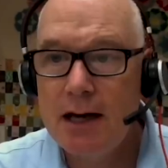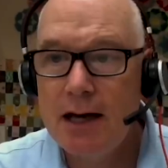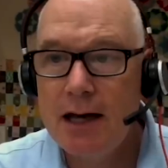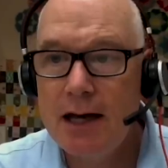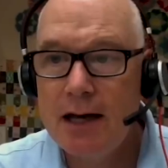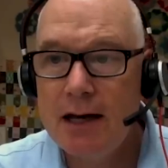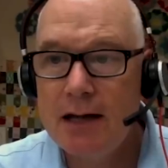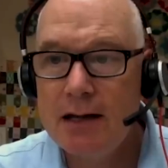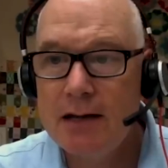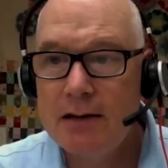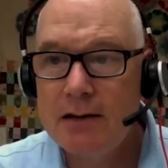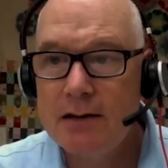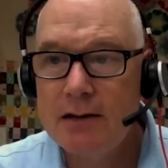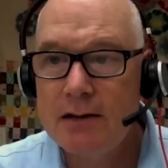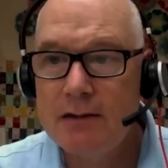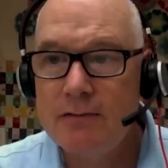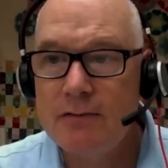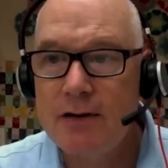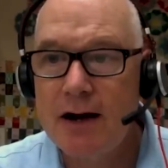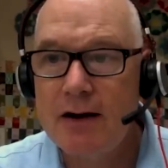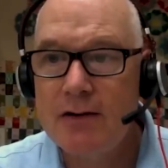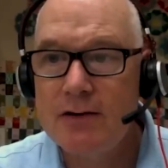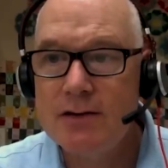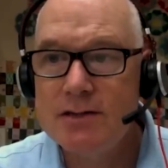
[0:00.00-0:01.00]
and the
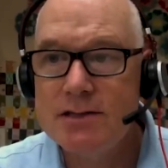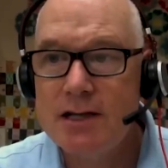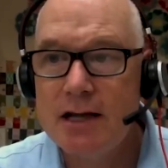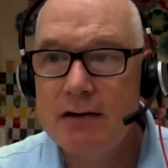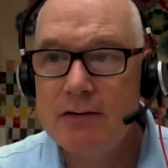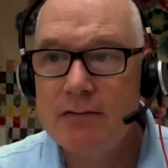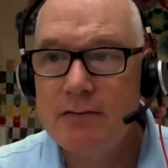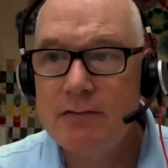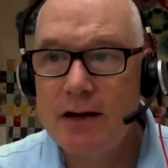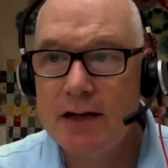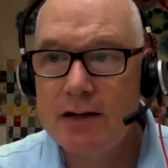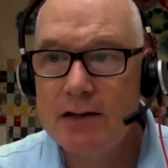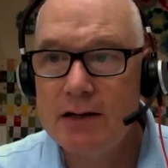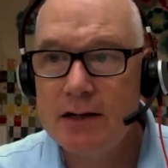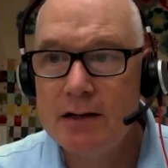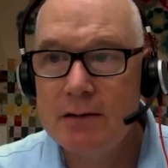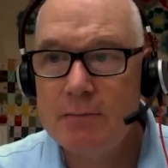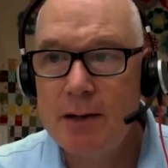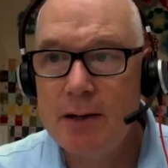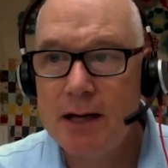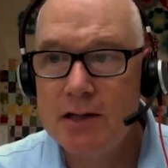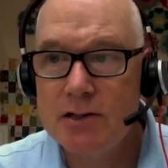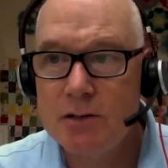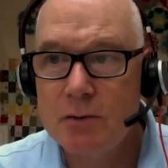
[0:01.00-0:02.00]
virus that
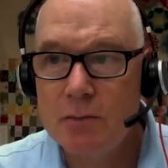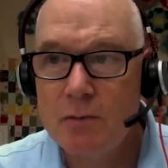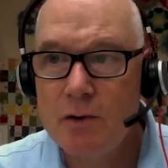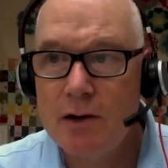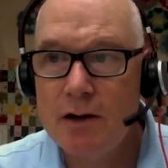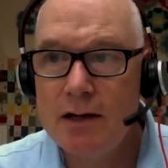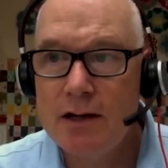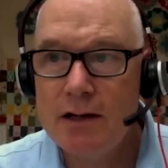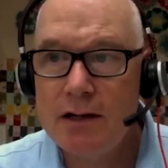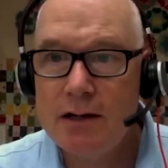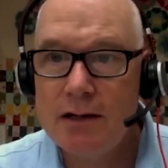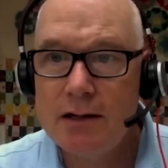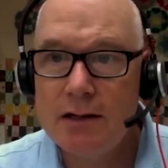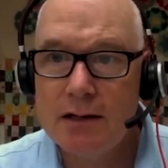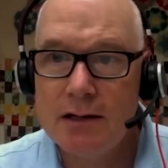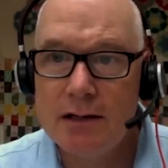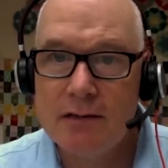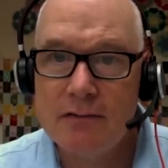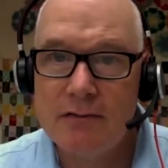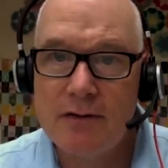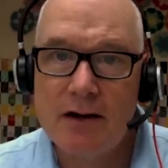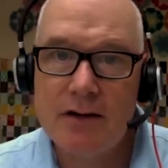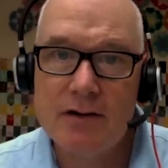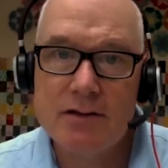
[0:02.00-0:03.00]
infected patient one and
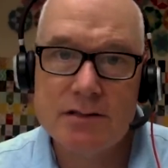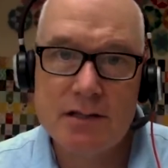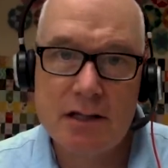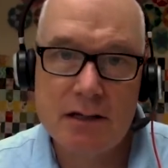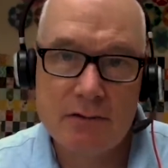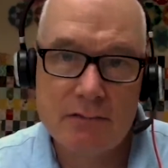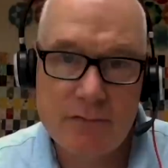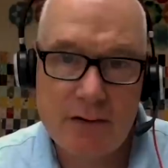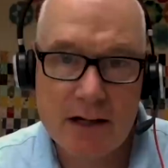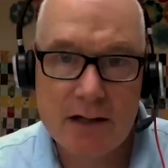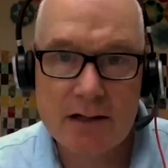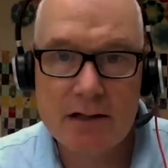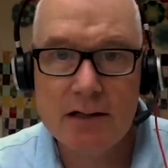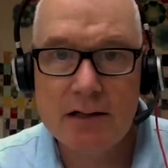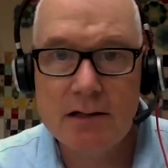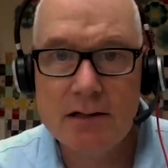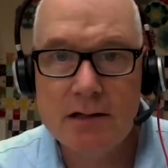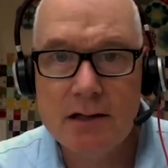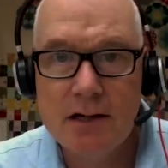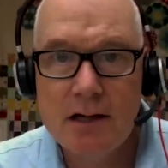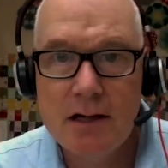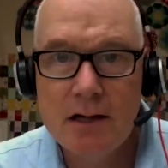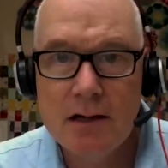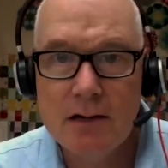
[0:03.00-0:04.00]
the virus that
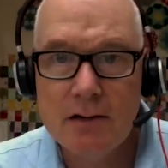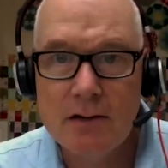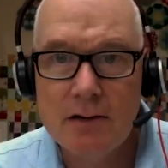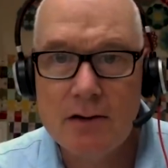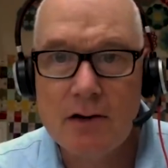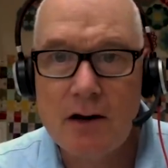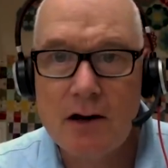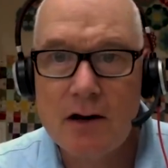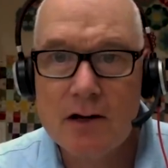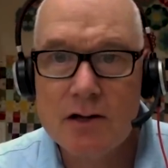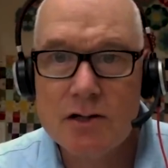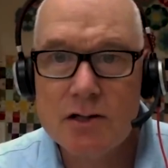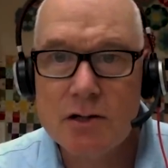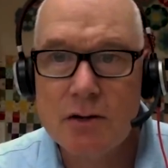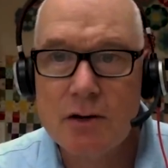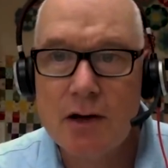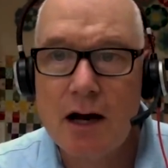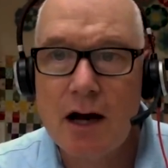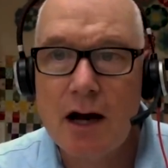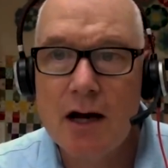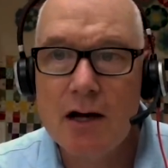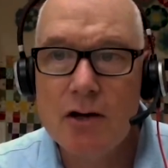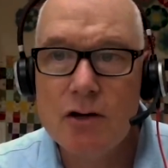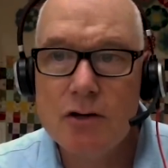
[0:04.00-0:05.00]
infected the dog showed
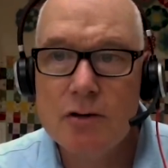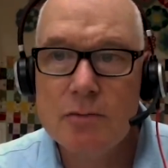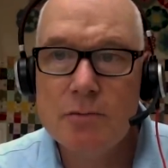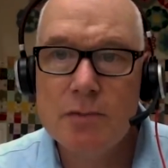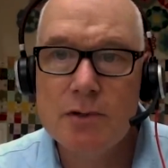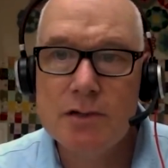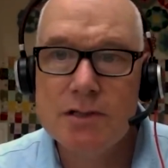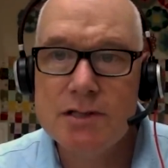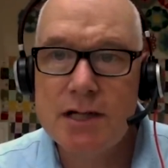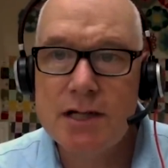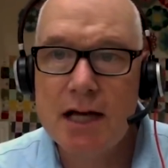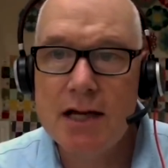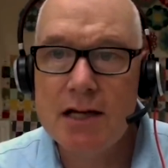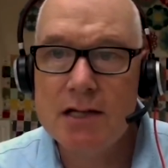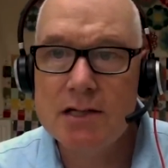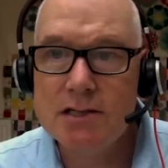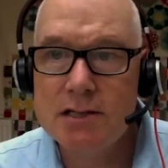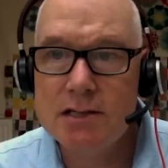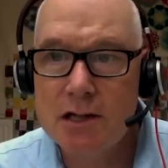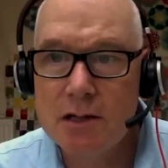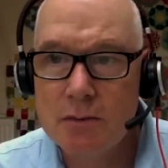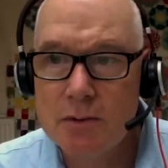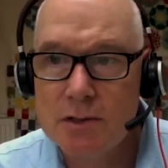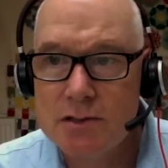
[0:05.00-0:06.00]
100%
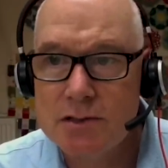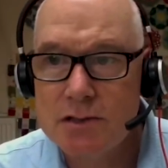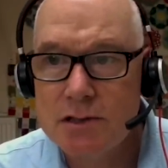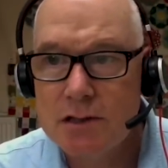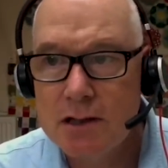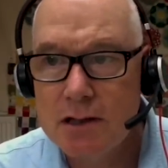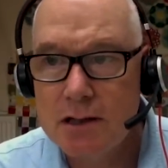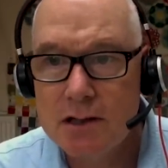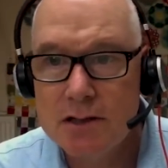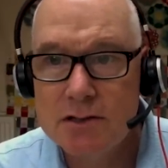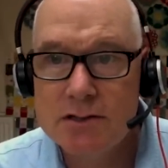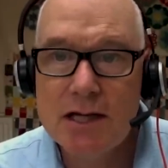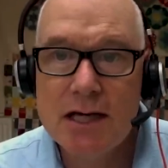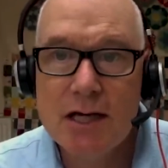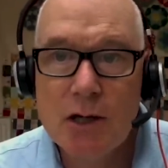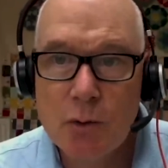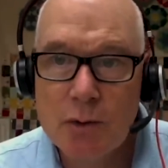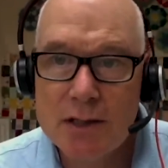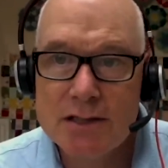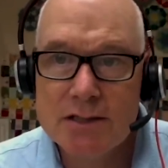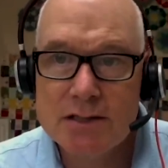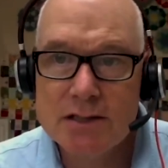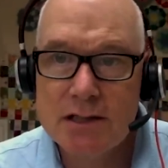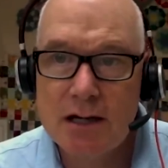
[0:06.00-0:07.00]
sequence,
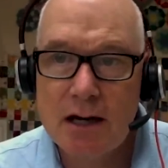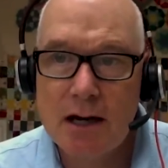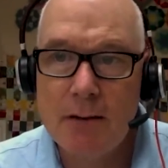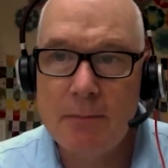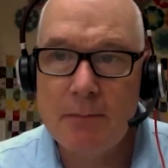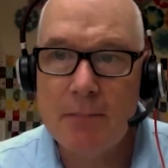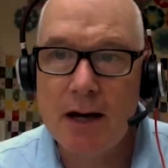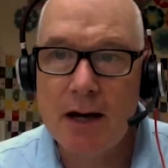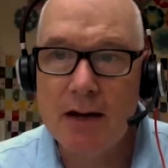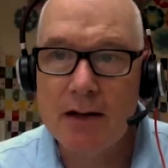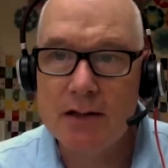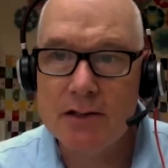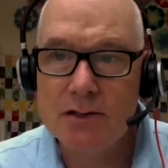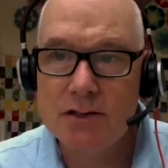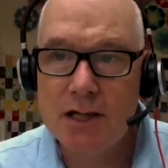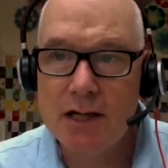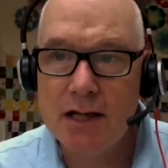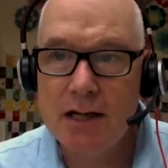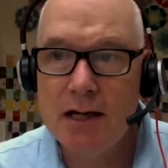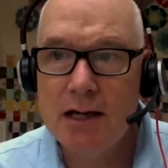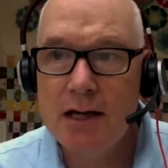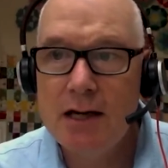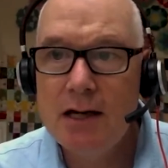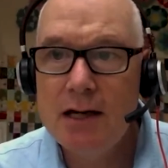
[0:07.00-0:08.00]
sequence
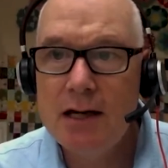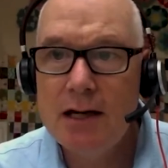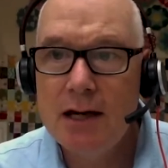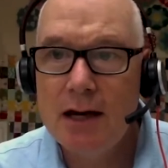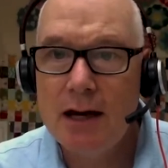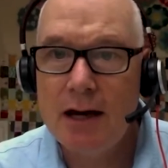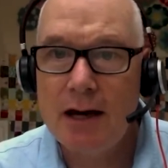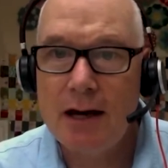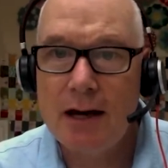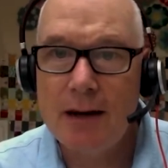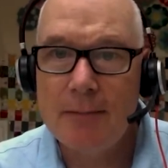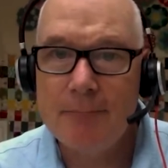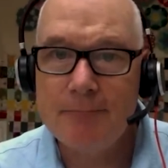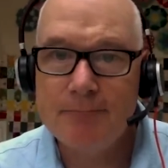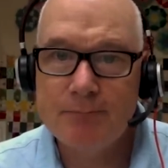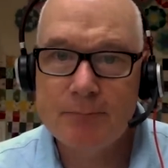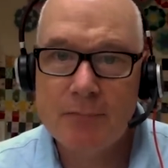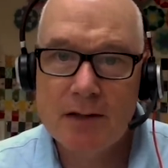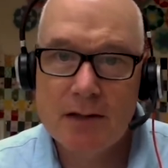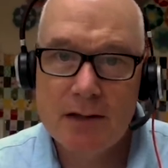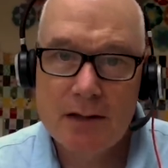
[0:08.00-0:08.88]
homology. Um,